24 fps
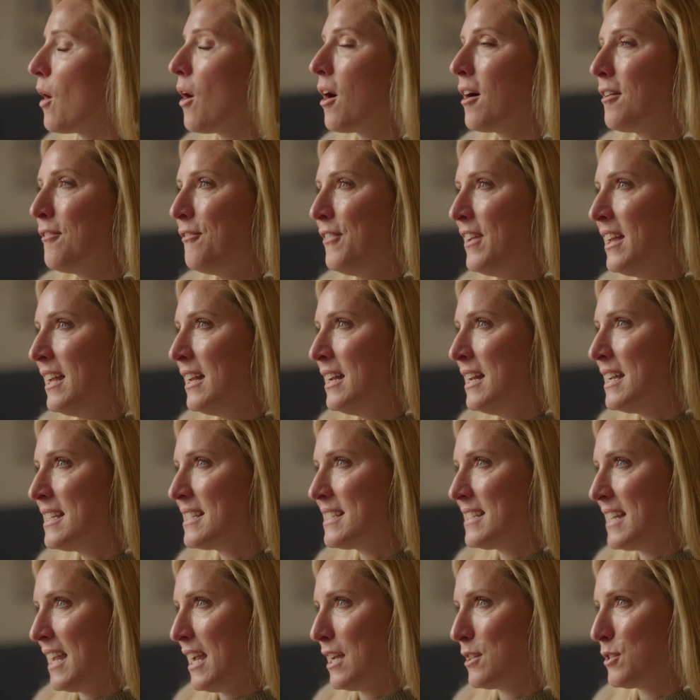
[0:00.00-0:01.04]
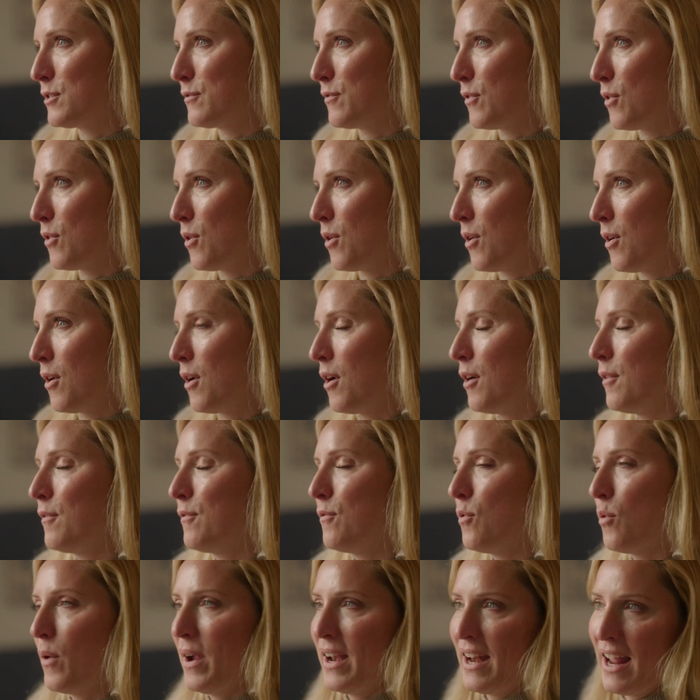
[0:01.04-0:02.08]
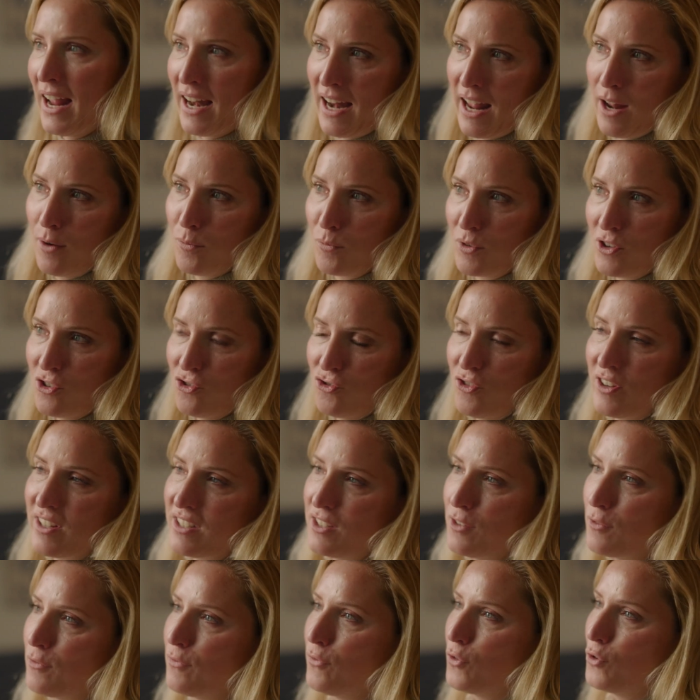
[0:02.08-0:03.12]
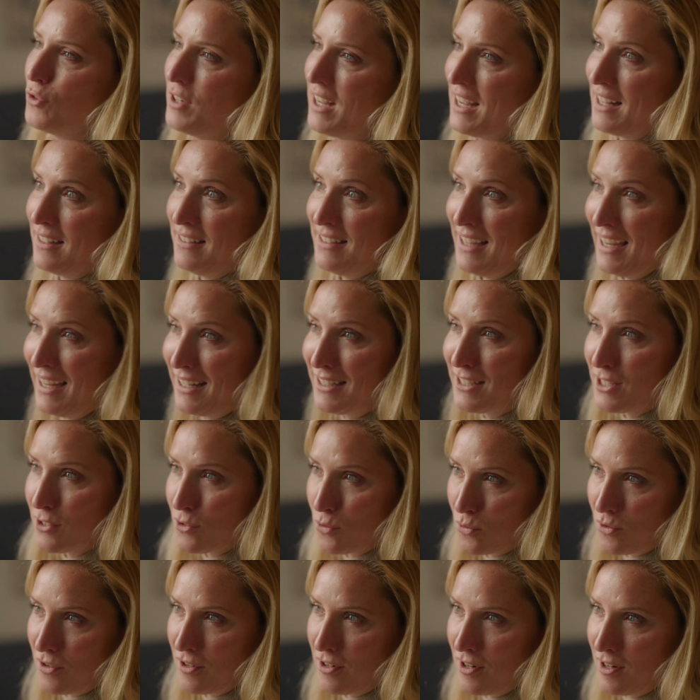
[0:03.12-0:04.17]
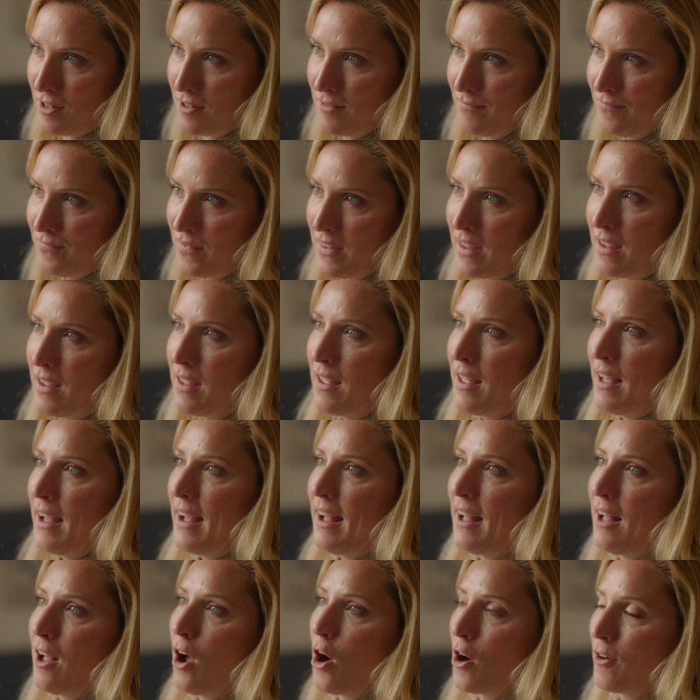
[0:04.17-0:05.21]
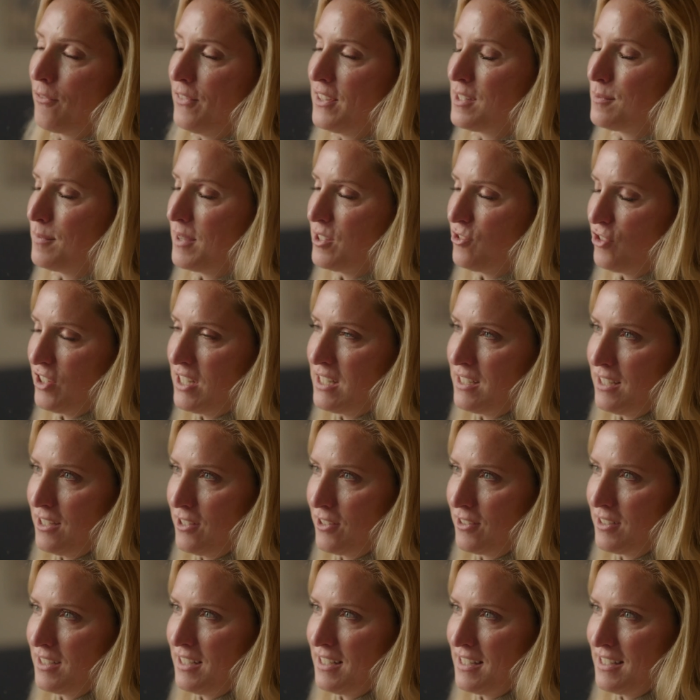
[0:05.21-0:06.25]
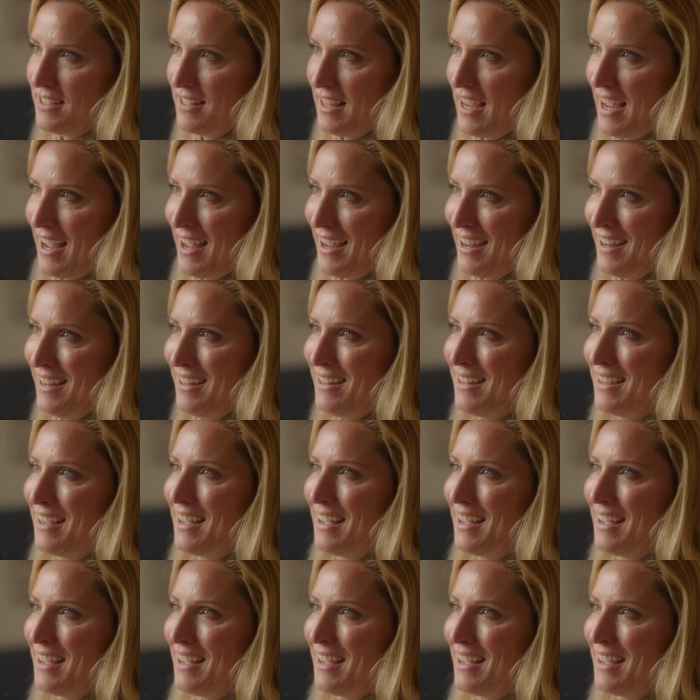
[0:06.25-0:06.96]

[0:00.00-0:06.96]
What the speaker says: ARFID stands for Avoidant and Restrictive Food Intake Disorder. ARFID's much easier to say.